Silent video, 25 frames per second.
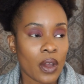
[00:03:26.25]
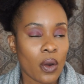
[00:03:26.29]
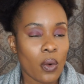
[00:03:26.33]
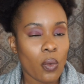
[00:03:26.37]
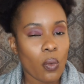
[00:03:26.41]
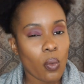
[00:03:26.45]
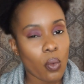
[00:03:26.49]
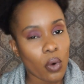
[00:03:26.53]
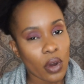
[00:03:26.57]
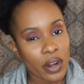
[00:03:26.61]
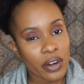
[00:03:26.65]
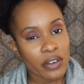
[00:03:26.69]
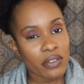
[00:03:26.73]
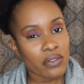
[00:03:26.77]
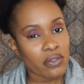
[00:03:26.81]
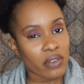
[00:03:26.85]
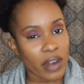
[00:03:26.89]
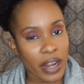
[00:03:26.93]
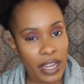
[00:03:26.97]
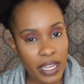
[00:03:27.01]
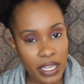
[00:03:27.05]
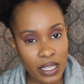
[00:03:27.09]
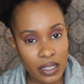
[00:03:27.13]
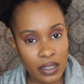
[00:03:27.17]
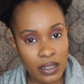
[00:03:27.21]
want to
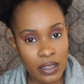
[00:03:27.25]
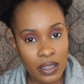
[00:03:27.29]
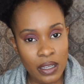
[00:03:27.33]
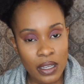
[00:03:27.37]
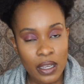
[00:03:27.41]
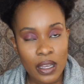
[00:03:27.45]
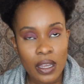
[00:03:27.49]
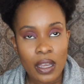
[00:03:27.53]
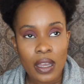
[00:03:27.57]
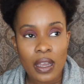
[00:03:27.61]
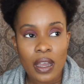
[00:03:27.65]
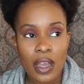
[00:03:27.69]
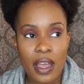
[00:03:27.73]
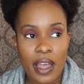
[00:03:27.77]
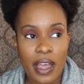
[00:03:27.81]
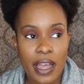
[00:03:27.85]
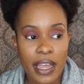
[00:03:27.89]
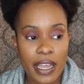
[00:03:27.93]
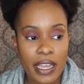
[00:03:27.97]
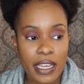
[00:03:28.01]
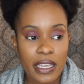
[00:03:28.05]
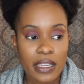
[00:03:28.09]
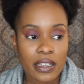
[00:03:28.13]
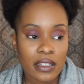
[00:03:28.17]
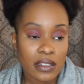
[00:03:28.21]
write
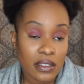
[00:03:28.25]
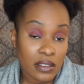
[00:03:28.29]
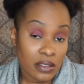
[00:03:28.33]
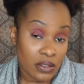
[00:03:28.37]
i